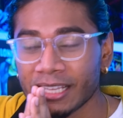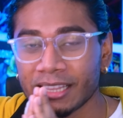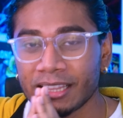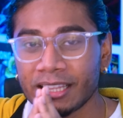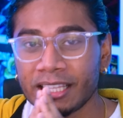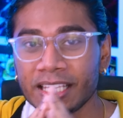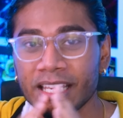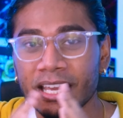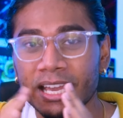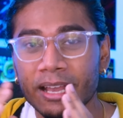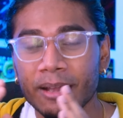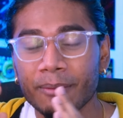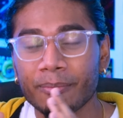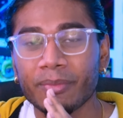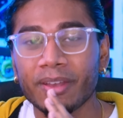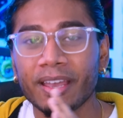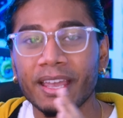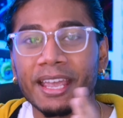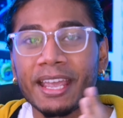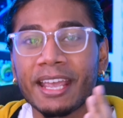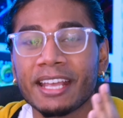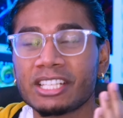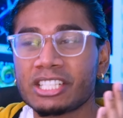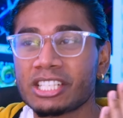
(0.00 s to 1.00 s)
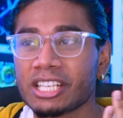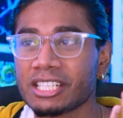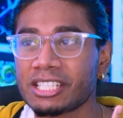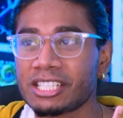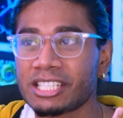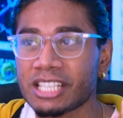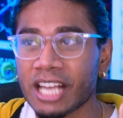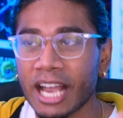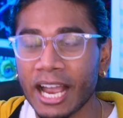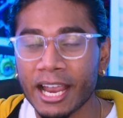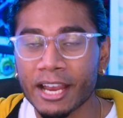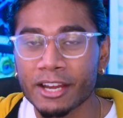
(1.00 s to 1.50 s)
The it's
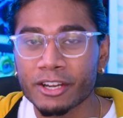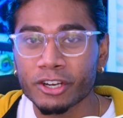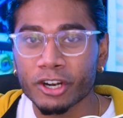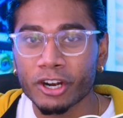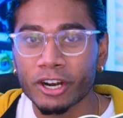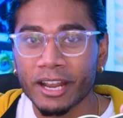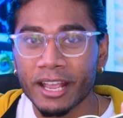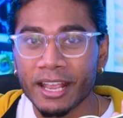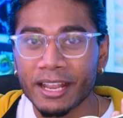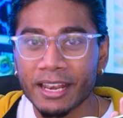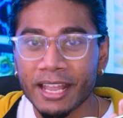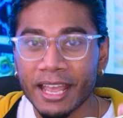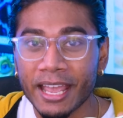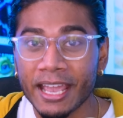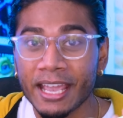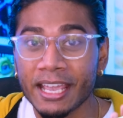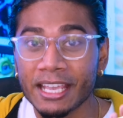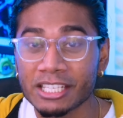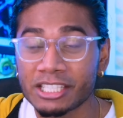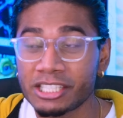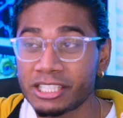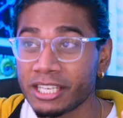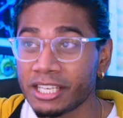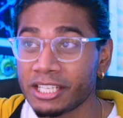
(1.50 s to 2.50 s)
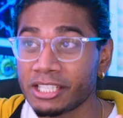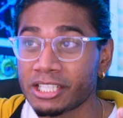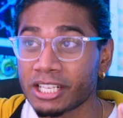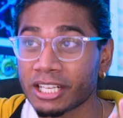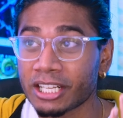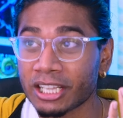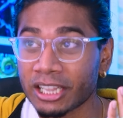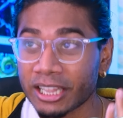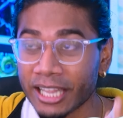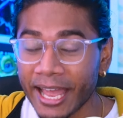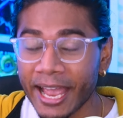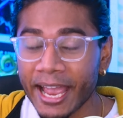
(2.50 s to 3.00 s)
Zygarde and AZ's
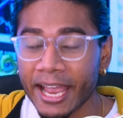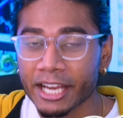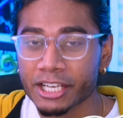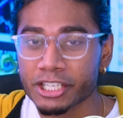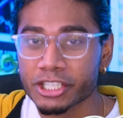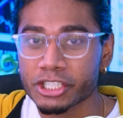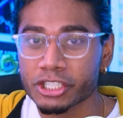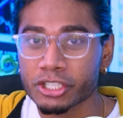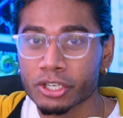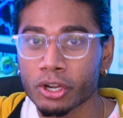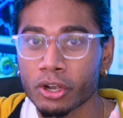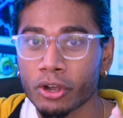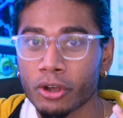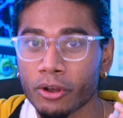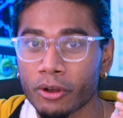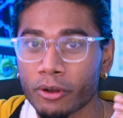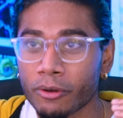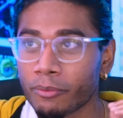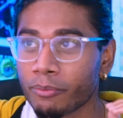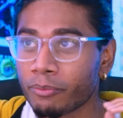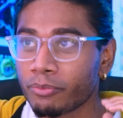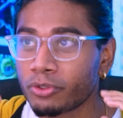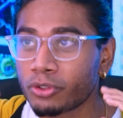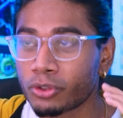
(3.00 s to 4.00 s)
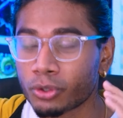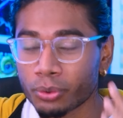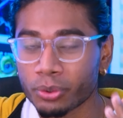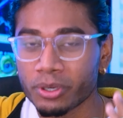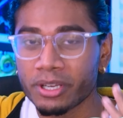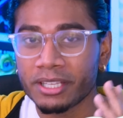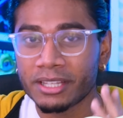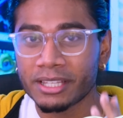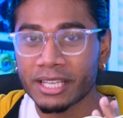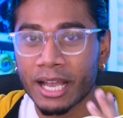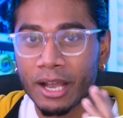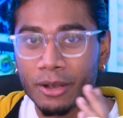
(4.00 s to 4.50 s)
clash
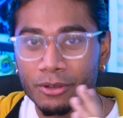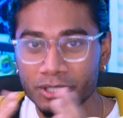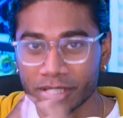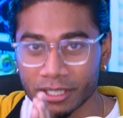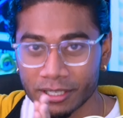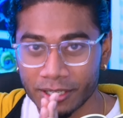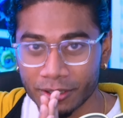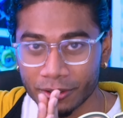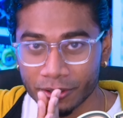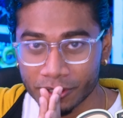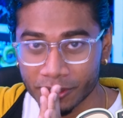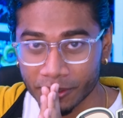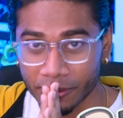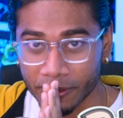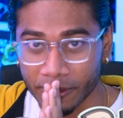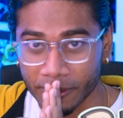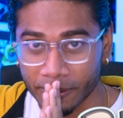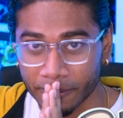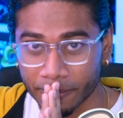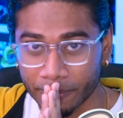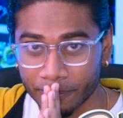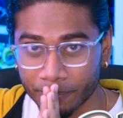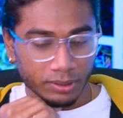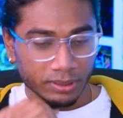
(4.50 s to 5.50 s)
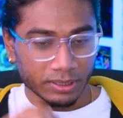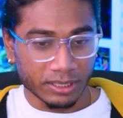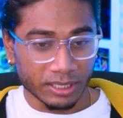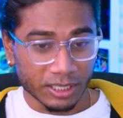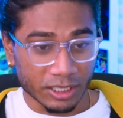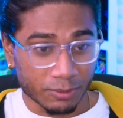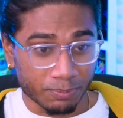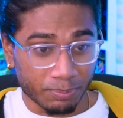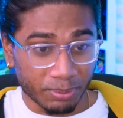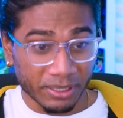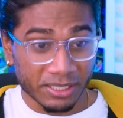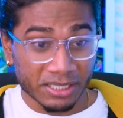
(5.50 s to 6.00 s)
3,000 years ago.
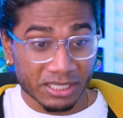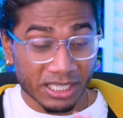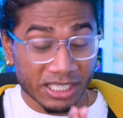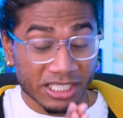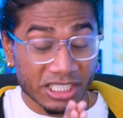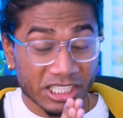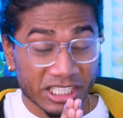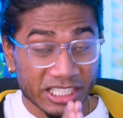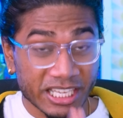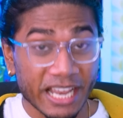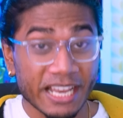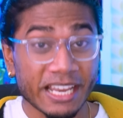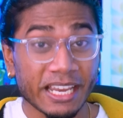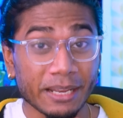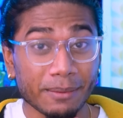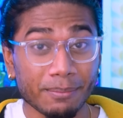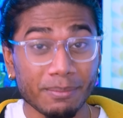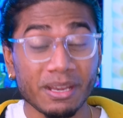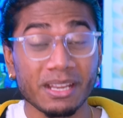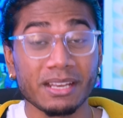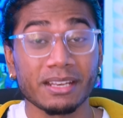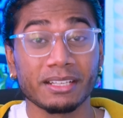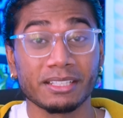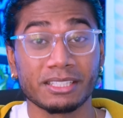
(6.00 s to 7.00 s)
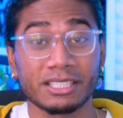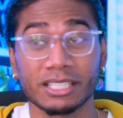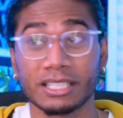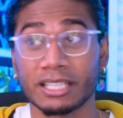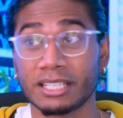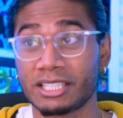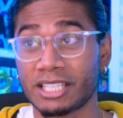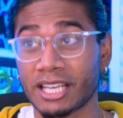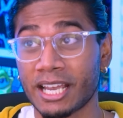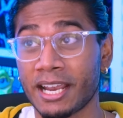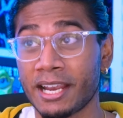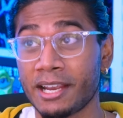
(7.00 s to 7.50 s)
This brings a second meaning to
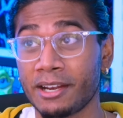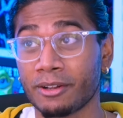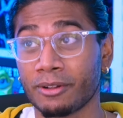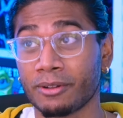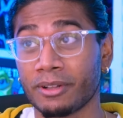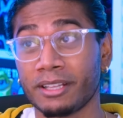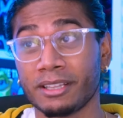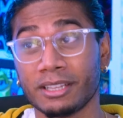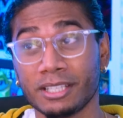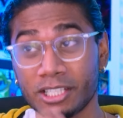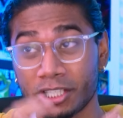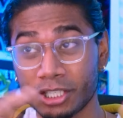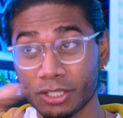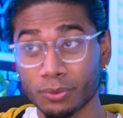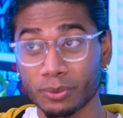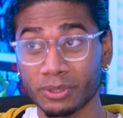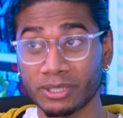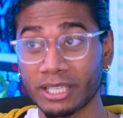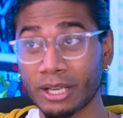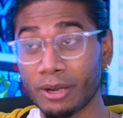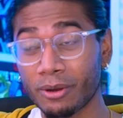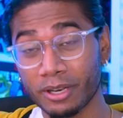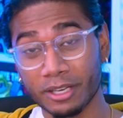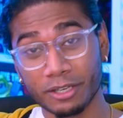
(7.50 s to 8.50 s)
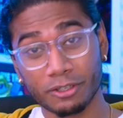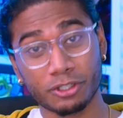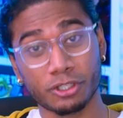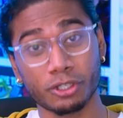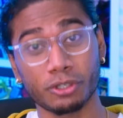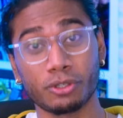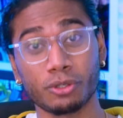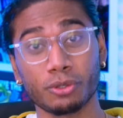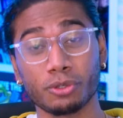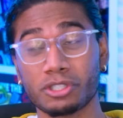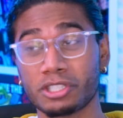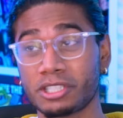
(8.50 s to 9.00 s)
the title, and this is without
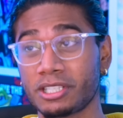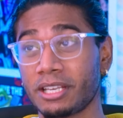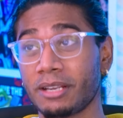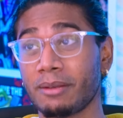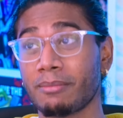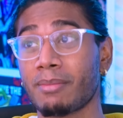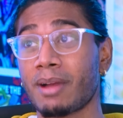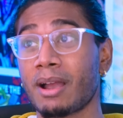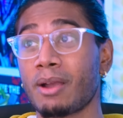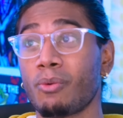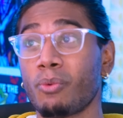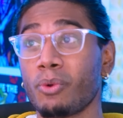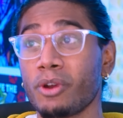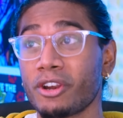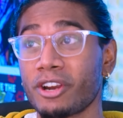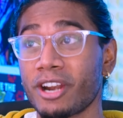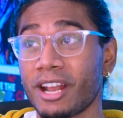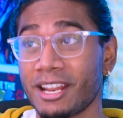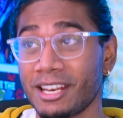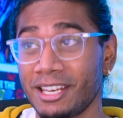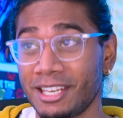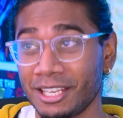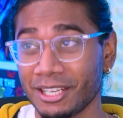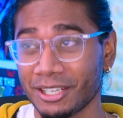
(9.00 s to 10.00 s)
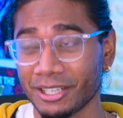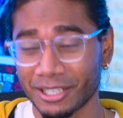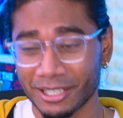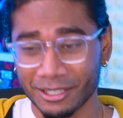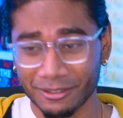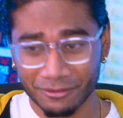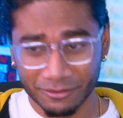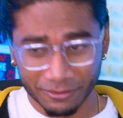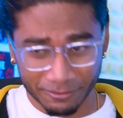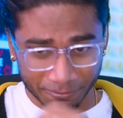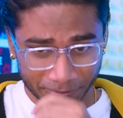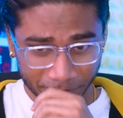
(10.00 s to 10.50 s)
introducing my weird idea
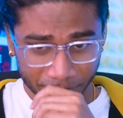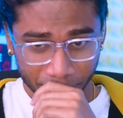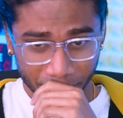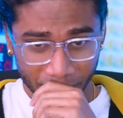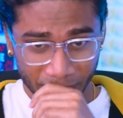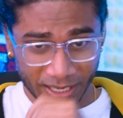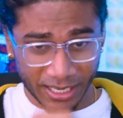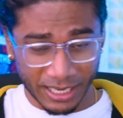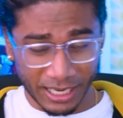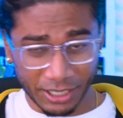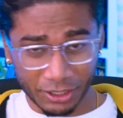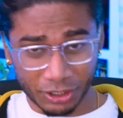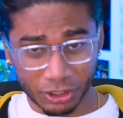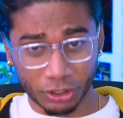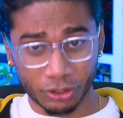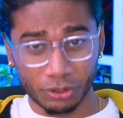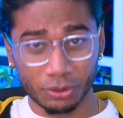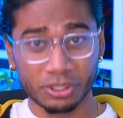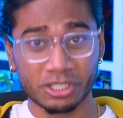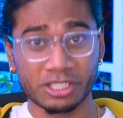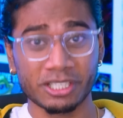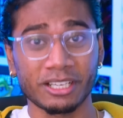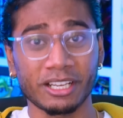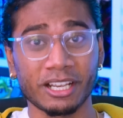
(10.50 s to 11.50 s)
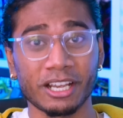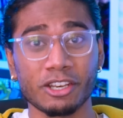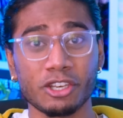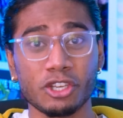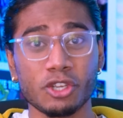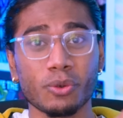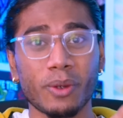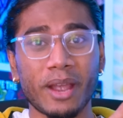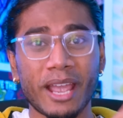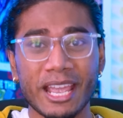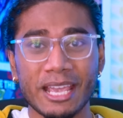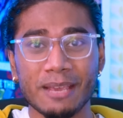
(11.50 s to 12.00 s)
of introducing a
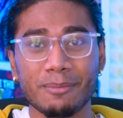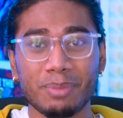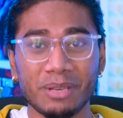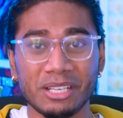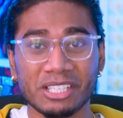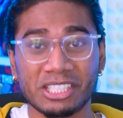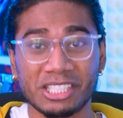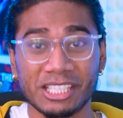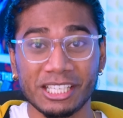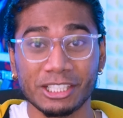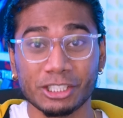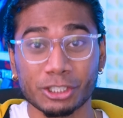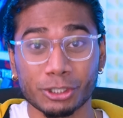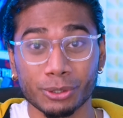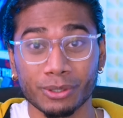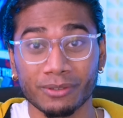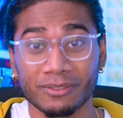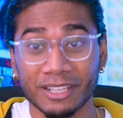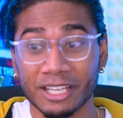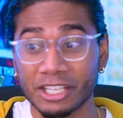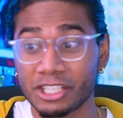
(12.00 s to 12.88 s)
new ABC True of